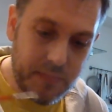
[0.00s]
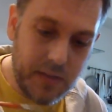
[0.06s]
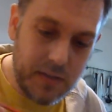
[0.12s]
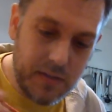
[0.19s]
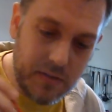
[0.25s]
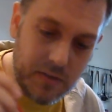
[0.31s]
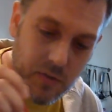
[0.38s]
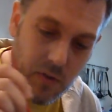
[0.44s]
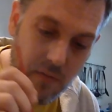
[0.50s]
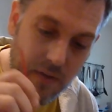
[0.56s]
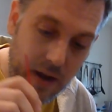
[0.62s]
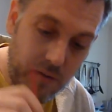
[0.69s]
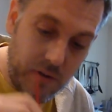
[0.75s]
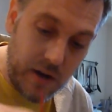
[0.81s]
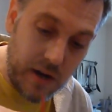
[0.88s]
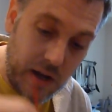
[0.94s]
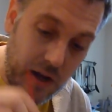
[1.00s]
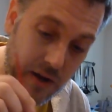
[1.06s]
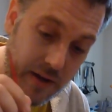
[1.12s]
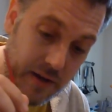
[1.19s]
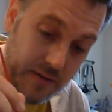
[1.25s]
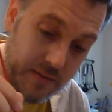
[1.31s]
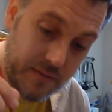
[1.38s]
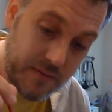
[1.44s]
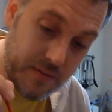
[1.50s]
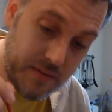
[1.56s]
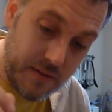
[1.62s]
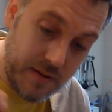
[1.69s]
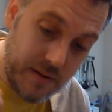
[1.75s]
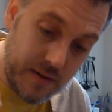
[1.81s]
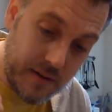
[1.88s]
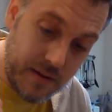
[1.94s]
a sort of alkaline
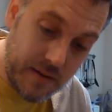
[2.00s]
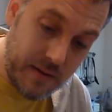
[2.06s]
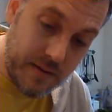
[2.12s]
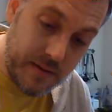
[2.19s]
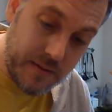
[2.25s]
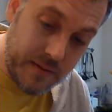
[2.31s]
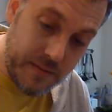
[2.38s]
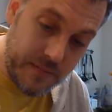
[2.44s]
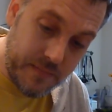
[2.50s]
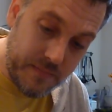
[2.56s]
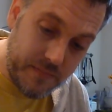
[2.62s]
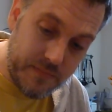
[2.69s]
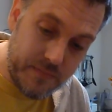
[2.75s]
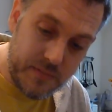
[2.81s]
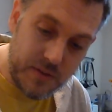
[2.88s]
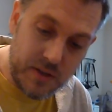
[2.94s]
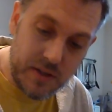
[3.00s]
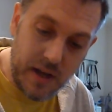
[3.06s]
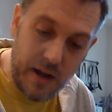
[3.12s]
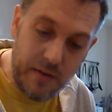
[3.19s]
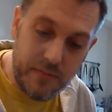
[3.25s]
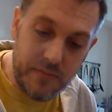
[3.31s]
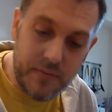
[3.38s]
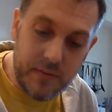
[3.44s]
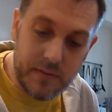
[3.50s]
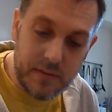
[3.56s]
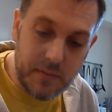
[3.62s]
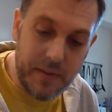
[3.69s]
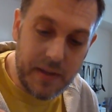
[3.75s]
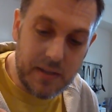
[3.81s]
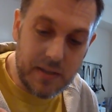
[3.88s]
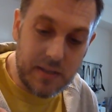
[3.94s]
stuff. It's a
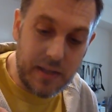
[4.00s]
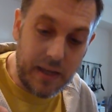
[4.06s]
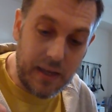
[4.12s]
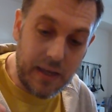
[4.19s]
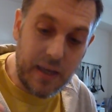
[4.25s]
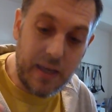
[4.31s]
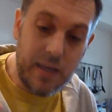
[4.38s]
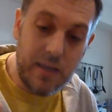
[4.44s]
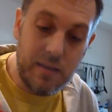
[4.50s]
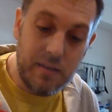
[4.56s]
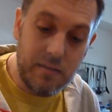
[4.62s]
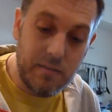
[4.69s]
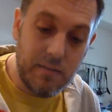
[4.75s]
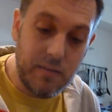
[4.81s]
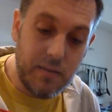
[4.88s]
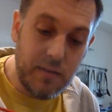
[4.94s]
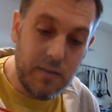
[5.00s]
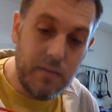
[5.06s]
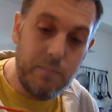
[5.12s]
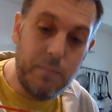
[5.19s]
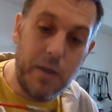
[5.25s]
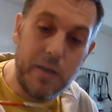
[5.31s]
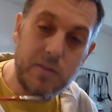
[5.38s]
bit stinky, but it's